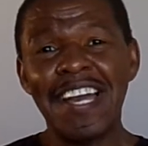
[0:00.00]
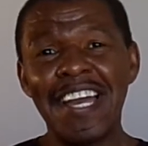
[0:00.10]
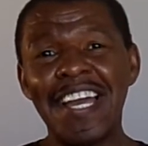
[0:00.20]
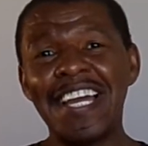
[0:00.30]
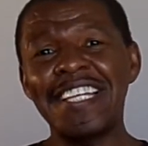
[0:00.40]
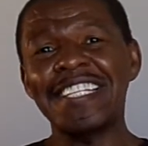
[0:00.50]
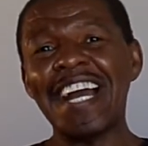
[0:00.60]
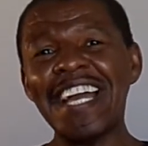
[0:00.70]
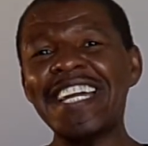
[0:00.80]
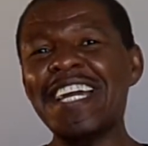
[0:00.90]
And the
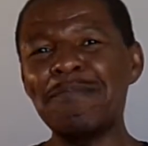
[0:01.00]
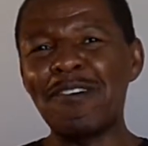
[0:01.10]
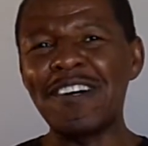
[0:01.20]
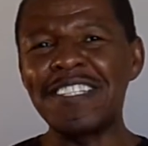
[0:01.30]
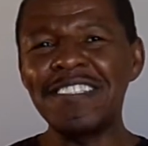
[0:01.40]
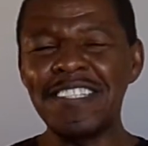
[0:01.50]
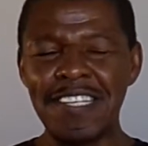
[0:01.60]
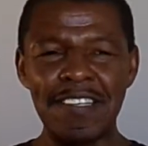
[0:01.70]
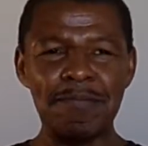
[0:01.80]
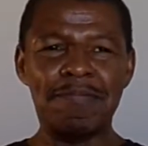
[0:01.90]
guy came on,
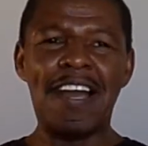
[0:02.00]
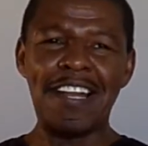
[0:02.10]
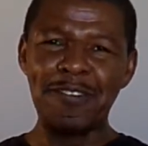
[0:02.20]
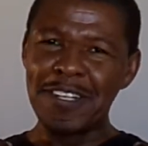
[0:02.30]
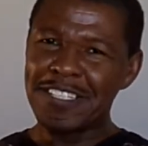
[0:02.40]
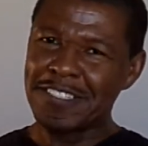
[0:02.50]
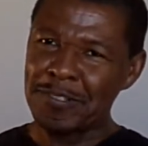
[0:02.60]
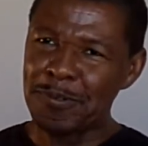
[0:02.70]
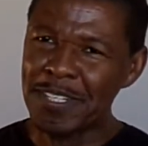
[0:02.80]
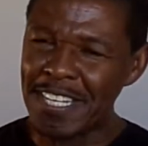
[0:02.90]
he had on a
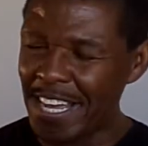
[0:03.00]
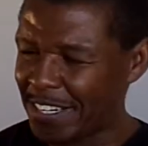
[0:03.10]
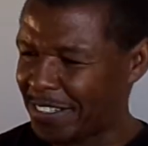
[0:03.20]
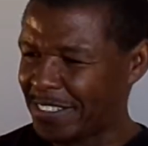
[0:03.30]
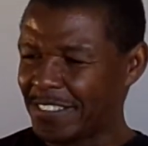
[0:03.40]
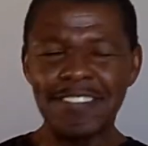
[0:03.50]
suit, he had an